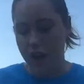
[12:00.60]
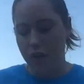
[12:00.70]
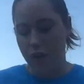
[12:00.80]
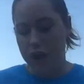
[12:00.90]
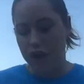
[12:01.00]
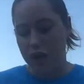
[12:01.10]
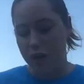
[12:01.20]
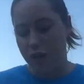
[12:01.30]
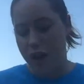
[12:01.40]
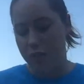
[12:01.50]
ranging
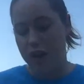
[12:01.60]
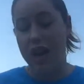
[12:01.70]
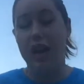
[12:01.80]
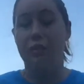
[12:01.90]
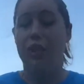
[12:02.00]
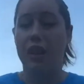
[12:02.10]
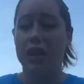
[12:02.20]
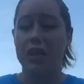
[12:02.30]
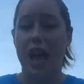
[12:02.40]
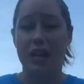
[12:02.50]
from the
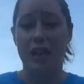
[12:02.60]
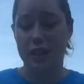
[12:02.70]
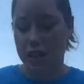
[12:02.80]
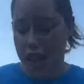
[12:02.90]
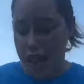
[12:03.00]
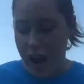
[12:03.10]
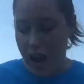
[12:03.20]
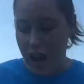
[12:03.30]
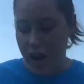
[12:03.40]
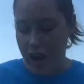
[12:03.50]
inability to access
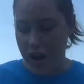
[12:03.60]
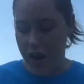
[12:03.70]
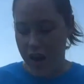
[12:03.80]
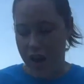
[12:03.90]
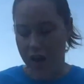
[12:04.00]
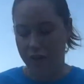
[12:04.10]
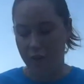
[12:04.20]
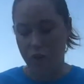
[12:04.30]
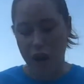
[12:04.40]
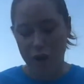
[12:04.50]
care,
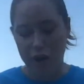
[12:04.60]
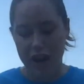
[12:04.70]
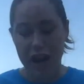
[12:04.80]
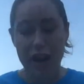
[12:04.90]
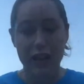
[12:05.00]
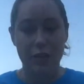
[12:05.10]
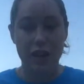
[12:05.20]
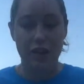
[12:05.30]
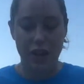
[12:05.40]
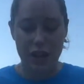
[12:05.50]
from qualified headache
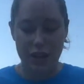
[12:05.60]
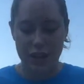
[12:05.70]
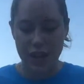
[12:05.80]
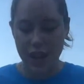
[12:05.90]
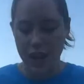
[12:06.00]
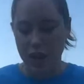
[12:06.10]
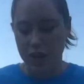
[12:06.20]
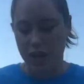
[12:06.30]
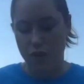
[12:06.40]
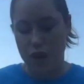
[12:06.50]
specialists,
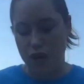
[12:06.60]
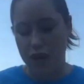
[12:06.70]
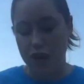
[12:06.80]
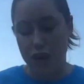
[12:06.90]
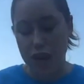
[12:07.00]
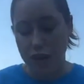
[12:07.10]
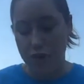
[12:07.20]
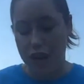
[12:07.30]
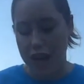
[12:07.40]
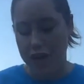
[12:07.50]
to racial and gender
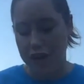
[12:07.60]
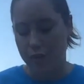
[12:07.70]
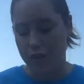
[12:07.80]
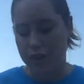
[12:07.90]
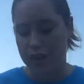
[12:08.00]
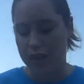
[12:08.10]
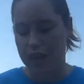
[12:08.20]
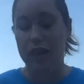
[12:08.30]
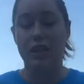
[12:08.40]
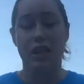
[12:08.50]
bias that persists
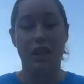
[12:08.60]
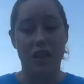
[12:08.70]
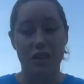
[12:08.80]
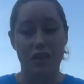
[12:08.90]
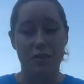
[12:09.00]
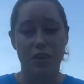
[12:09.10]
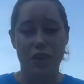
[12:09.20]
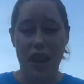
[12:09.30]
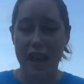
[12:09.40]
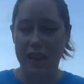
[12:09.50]
thanks to the cluster
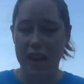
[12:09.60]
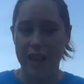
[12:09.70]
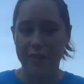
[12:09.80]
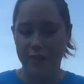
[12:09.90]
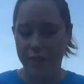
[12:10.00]
personality.